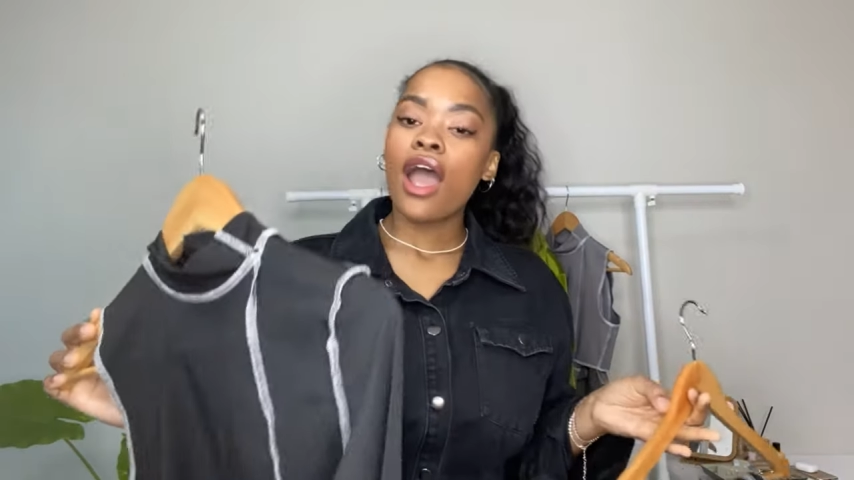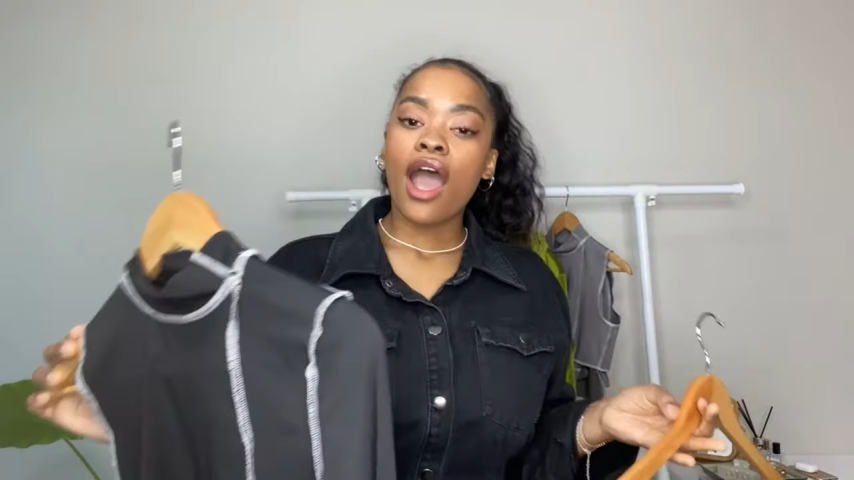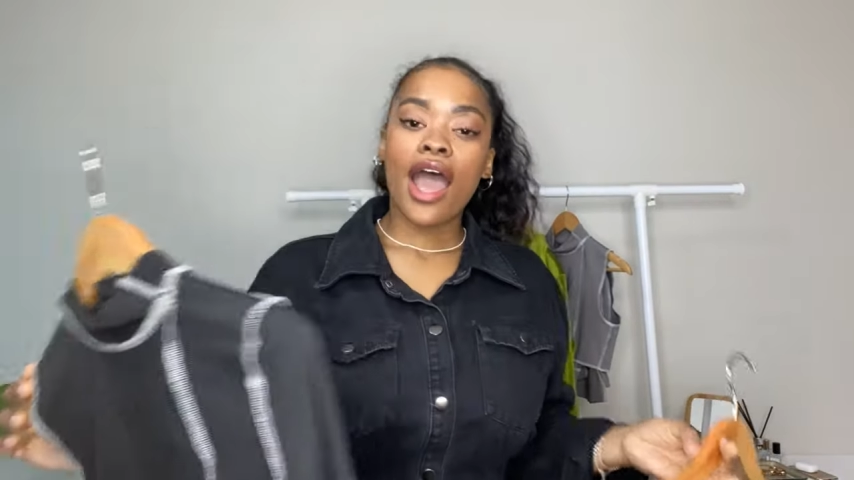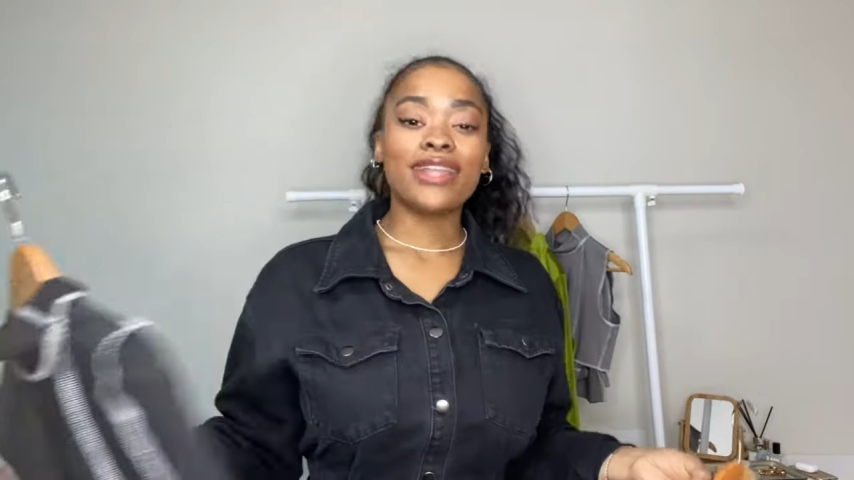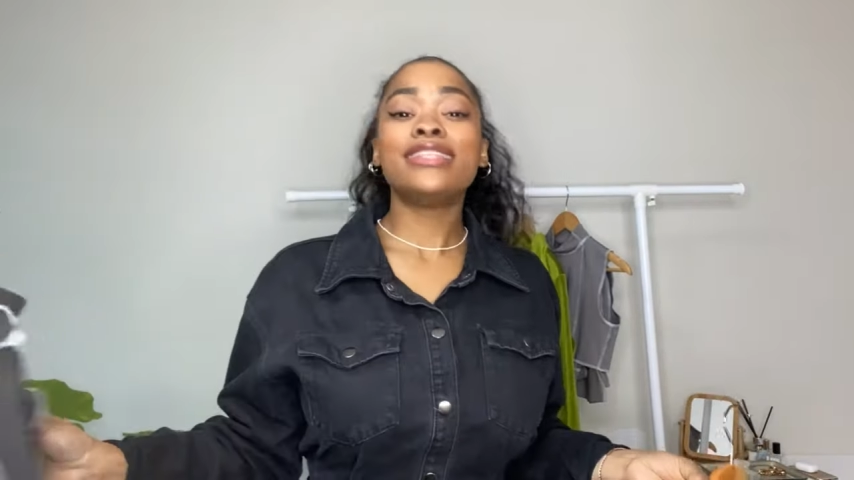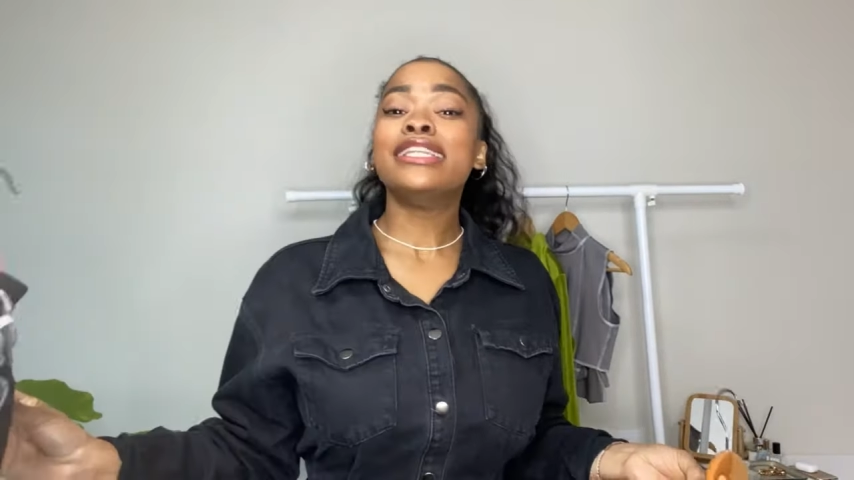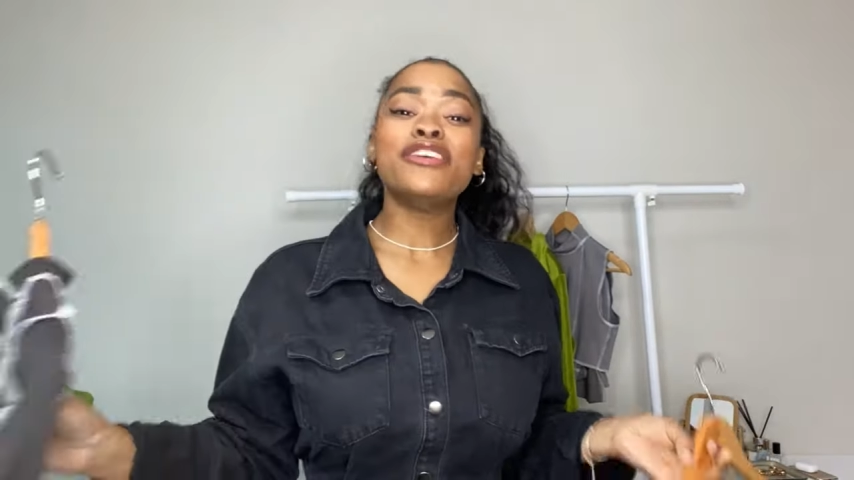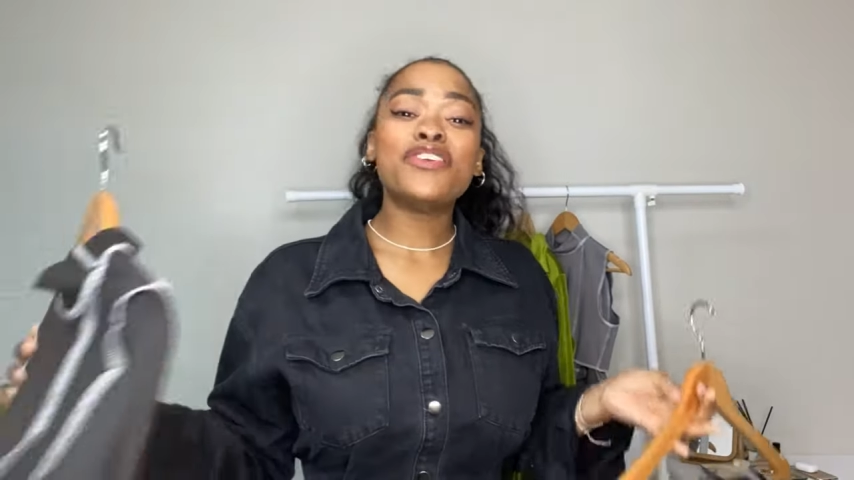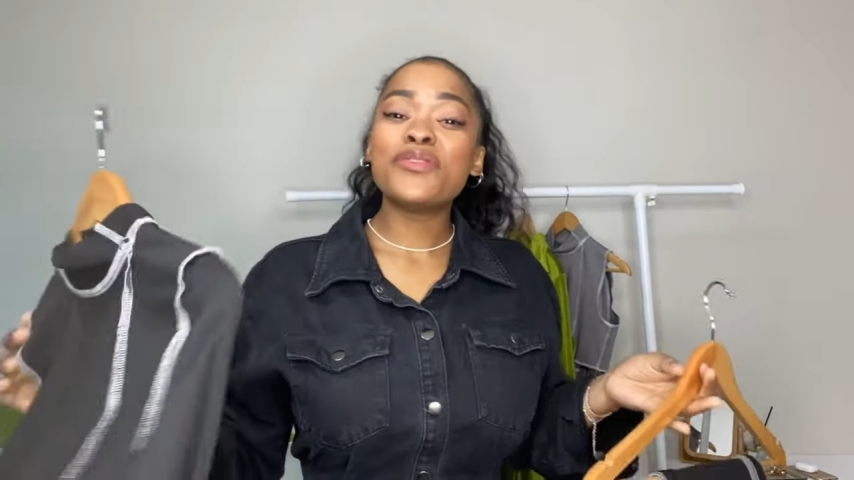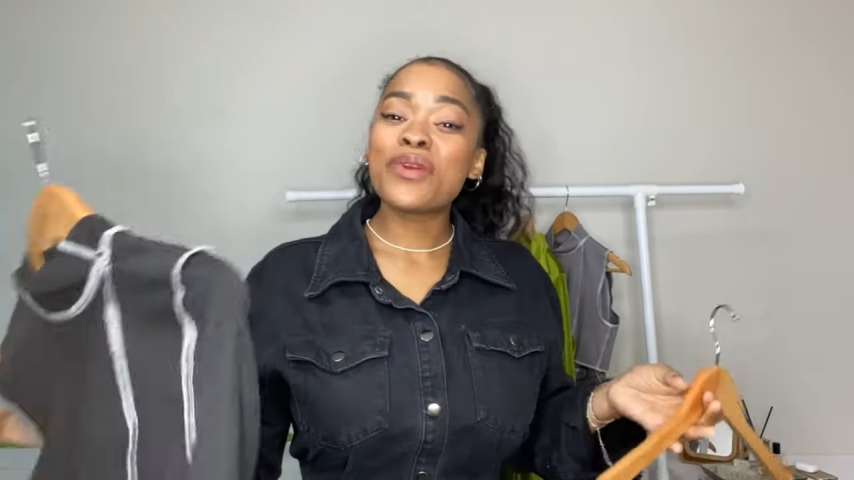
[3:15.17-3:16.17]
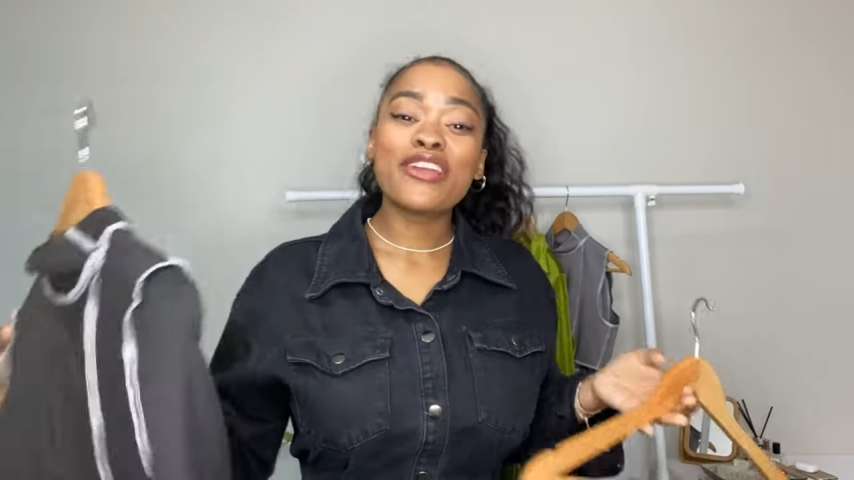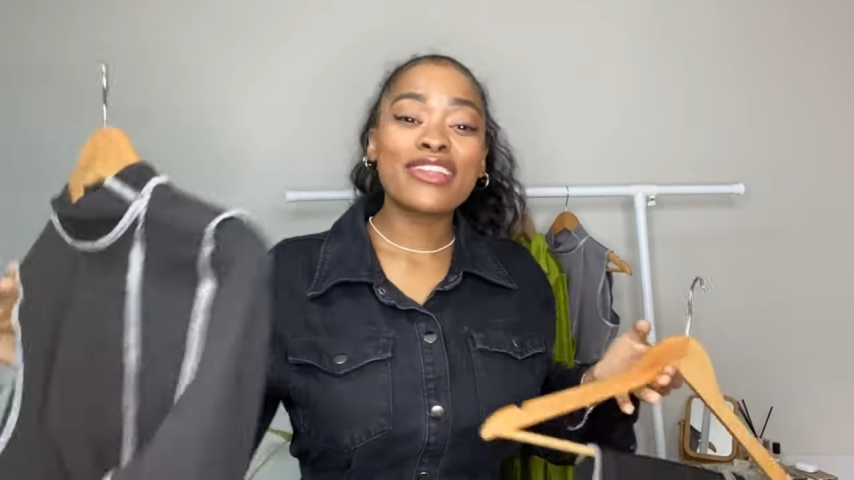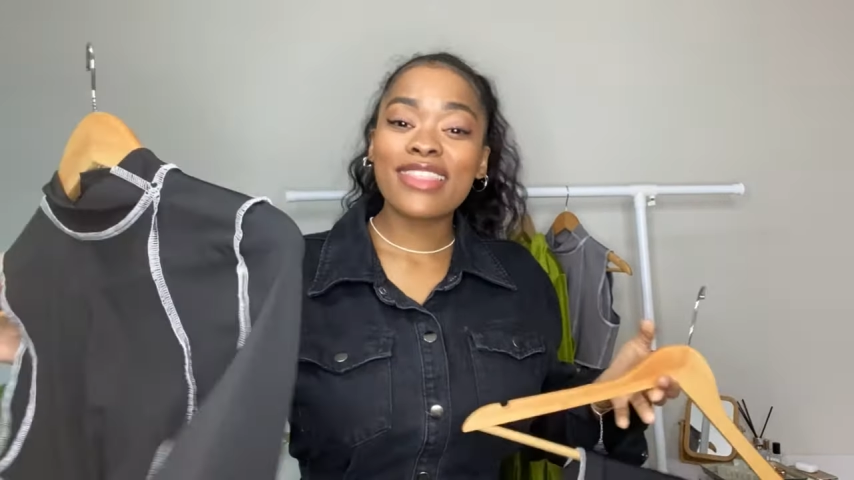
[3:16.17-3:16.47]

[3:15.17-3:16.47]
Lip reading: I didn't even wear it